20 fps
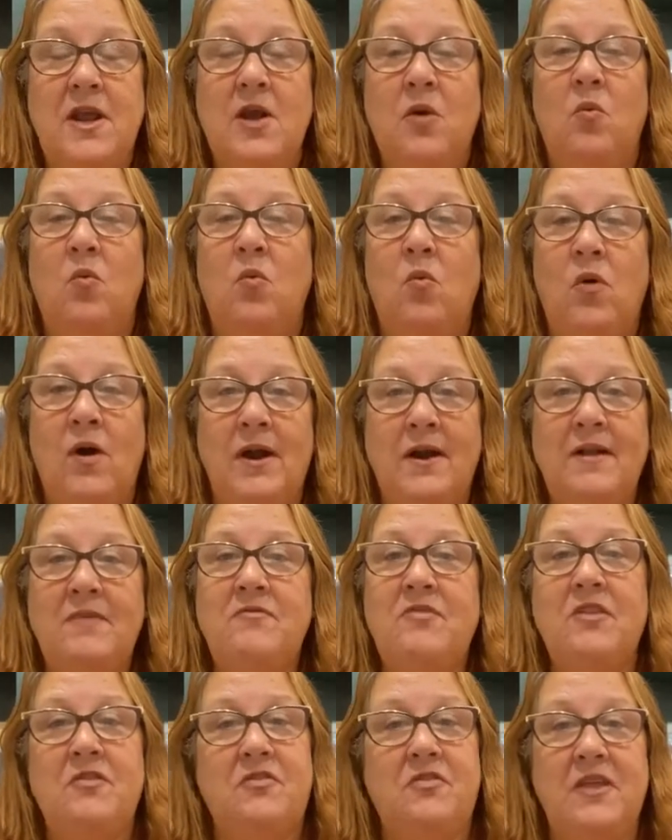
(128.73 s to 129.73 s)
One of
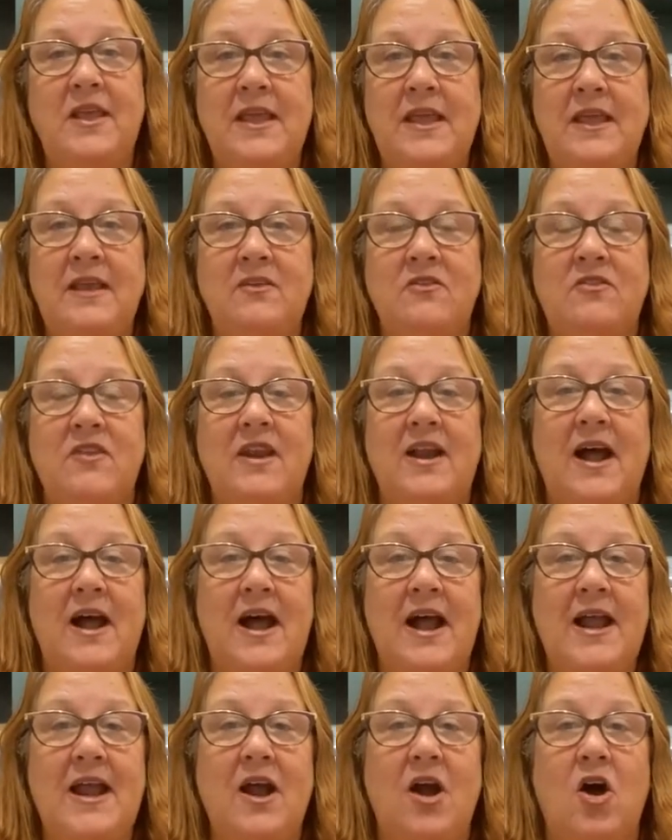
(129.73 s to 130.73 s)
the things that
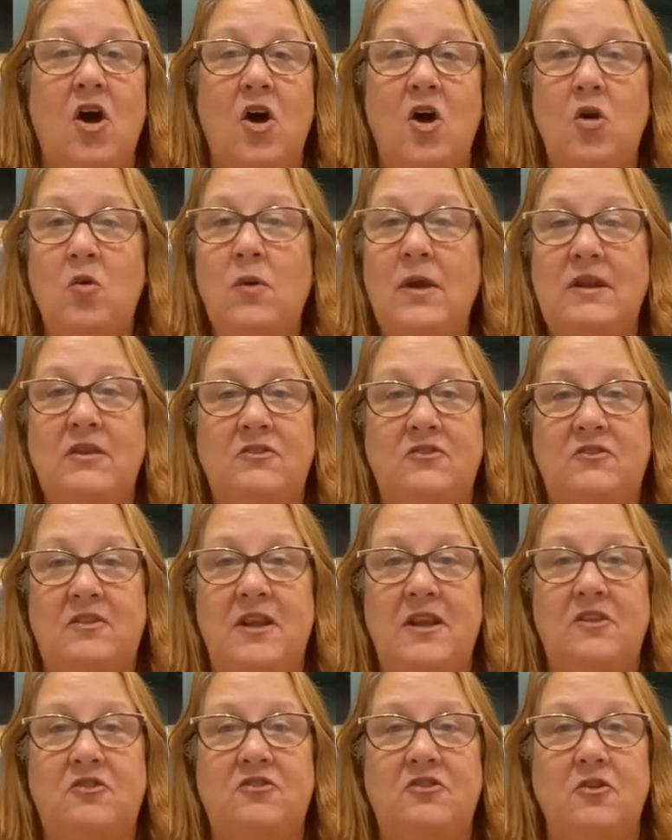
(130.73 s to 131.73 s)
I always
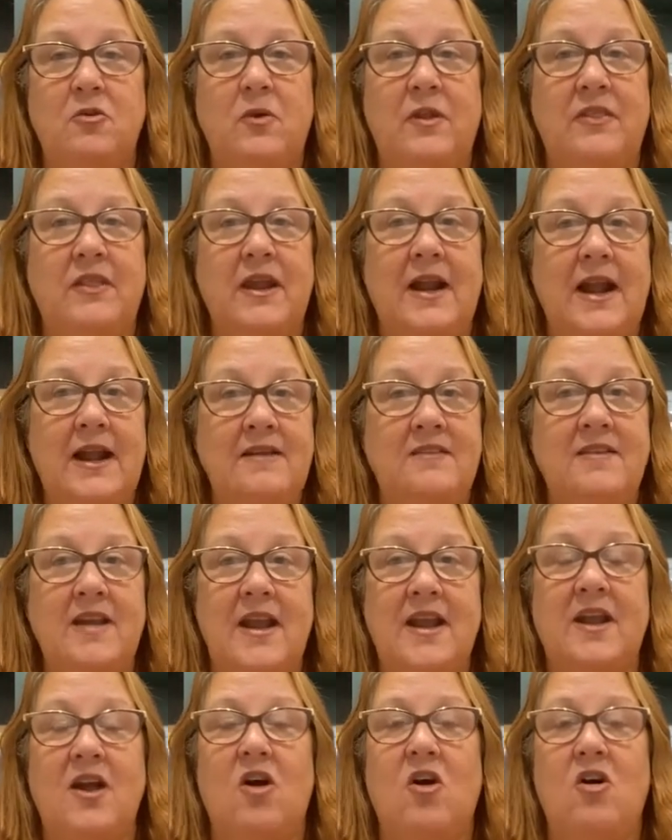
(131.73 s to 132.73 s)
teach you and that I
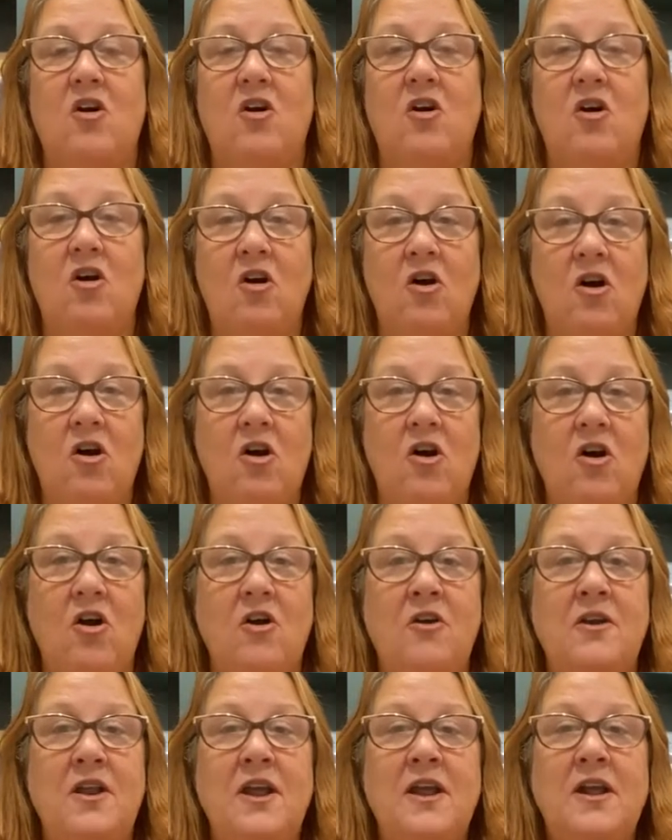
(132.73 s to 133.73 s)
take a
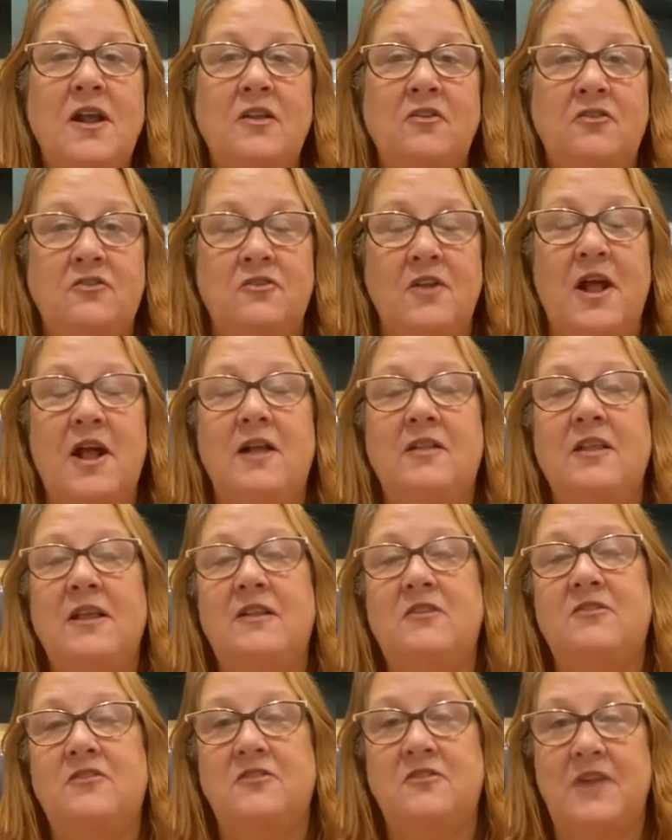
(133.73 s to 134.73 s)
hard,
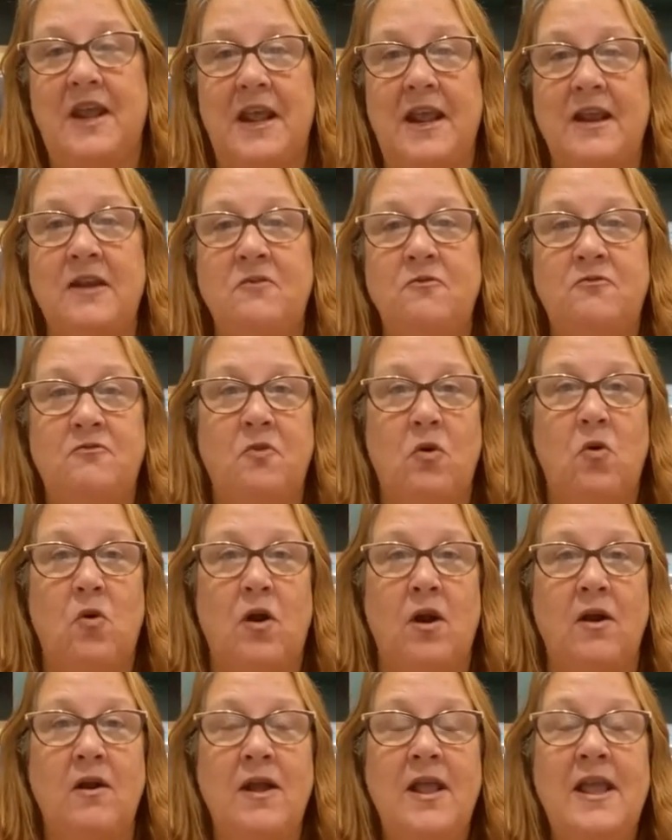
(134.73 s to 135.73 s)
solid stand
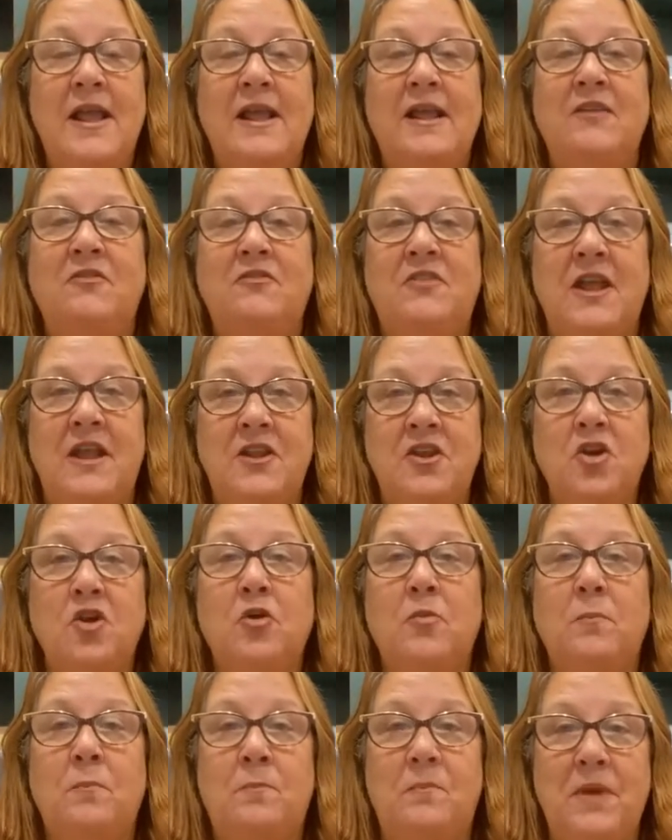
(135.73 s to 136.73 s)
for is that
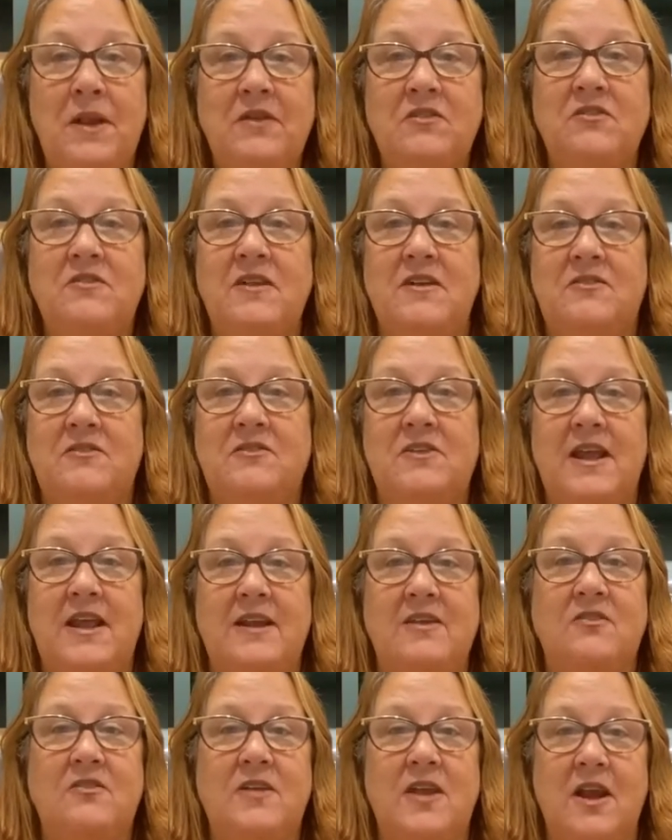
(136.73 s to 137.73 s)
your business
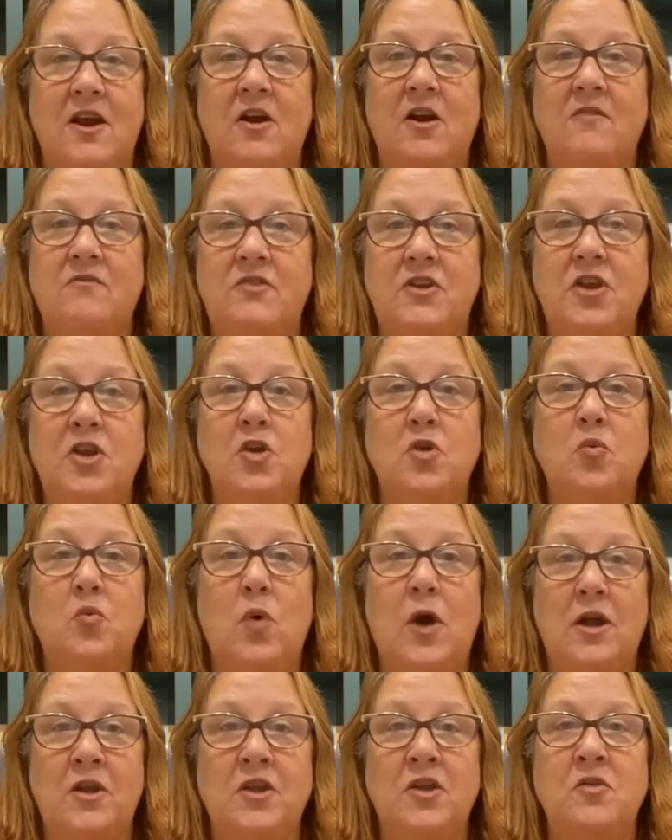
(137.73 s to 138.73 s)
takes care of you
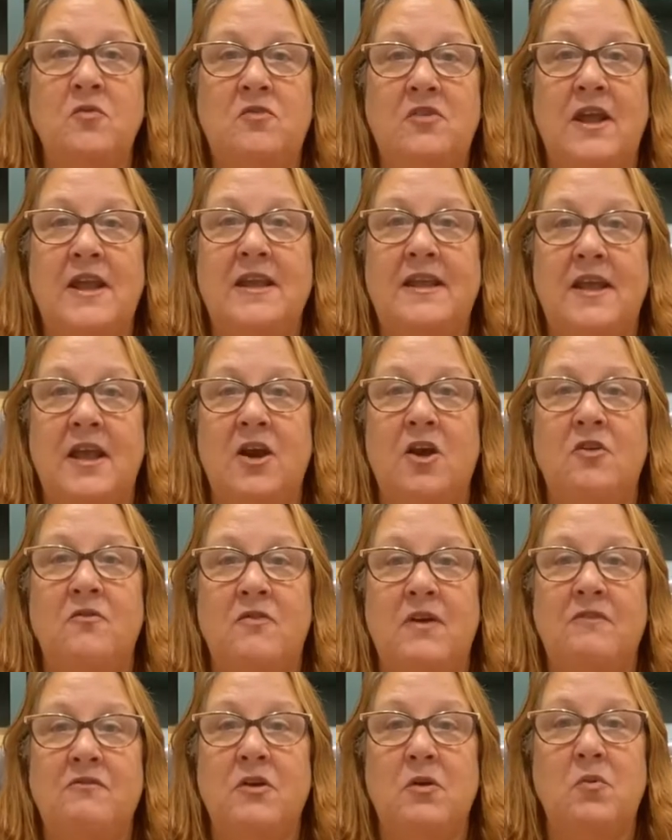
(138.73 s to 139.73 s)
while you take care of
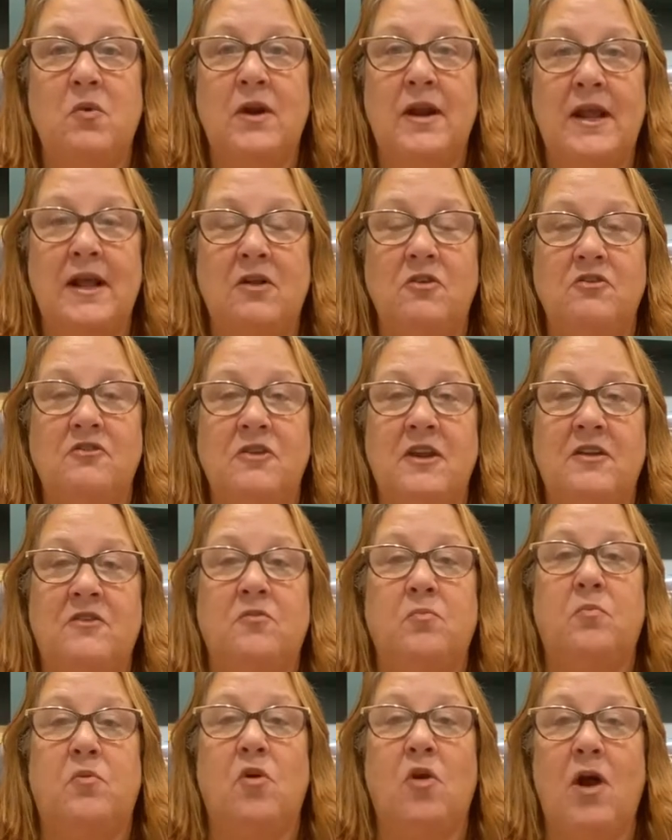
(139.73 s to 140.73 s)
everyone else. It's
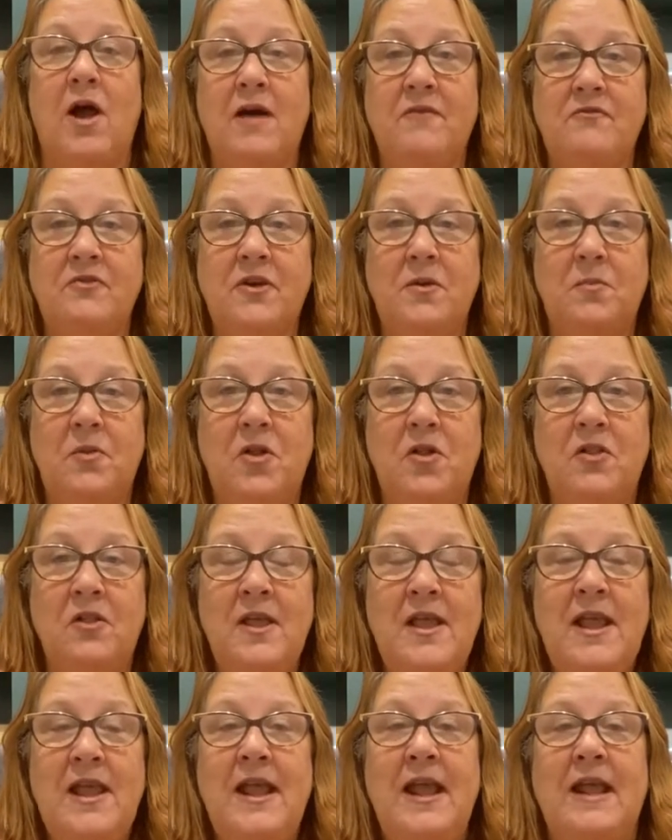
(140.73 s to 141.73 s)
profitable
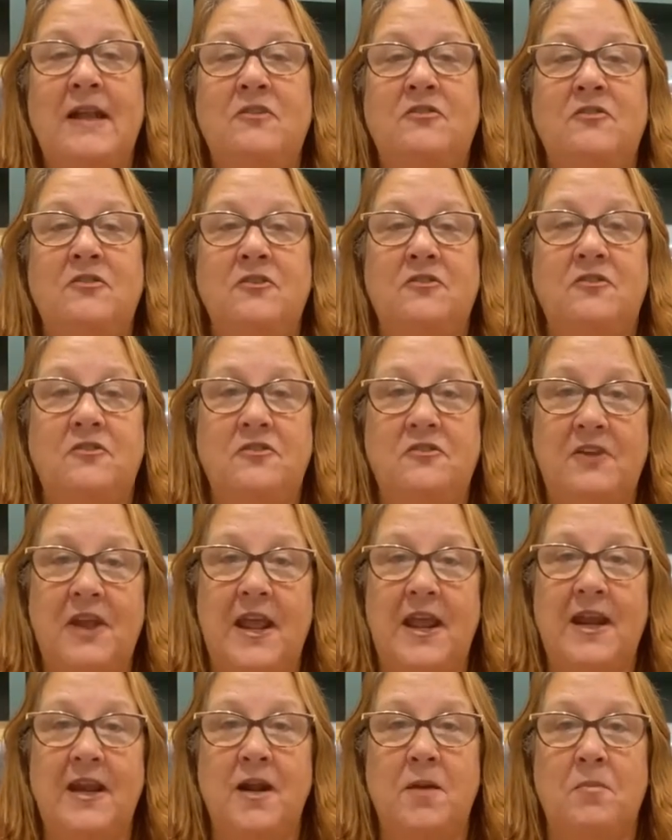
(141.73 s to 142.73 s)
and
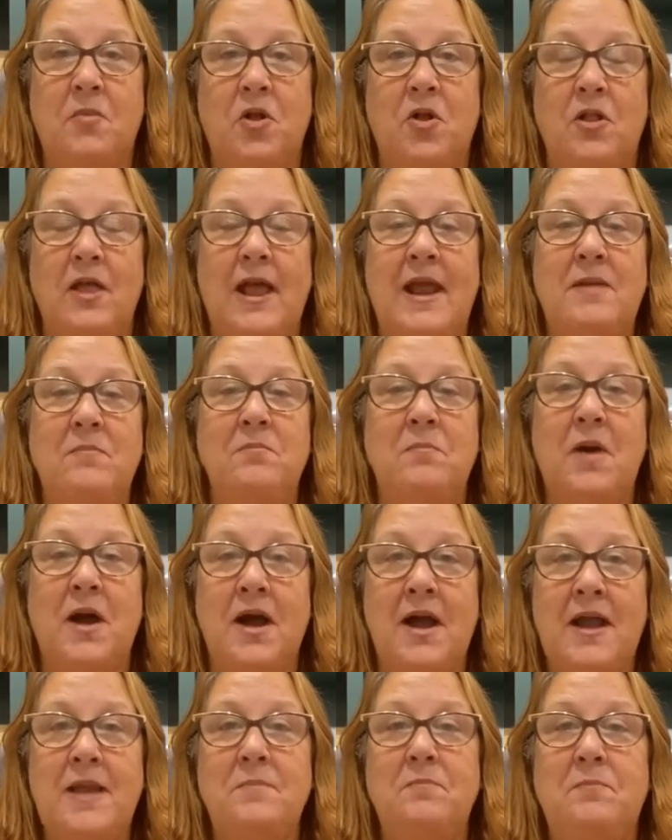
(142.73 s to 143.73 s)
sustainable, and
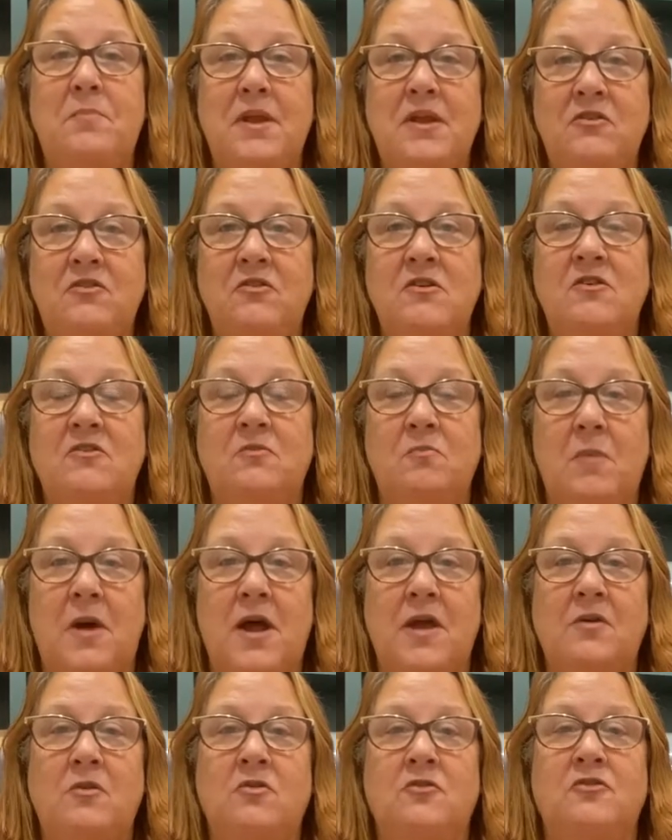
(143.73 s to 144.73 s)
my business
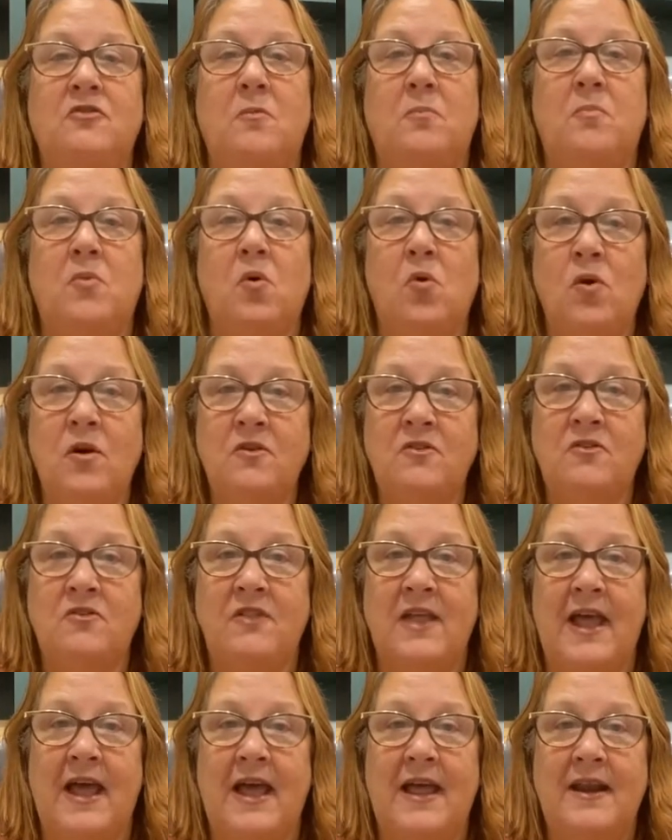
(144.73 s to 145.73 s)
model supports
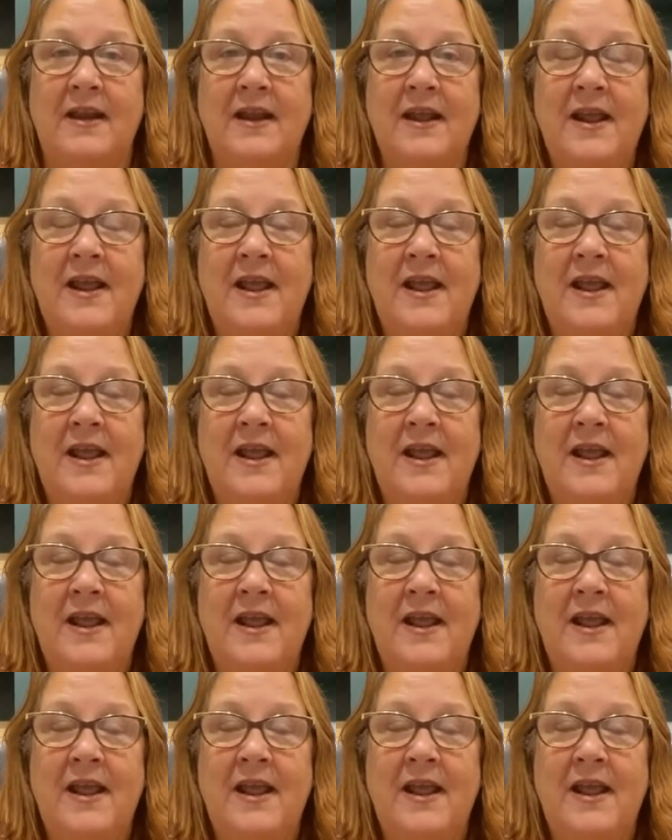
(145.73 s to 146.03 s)
that.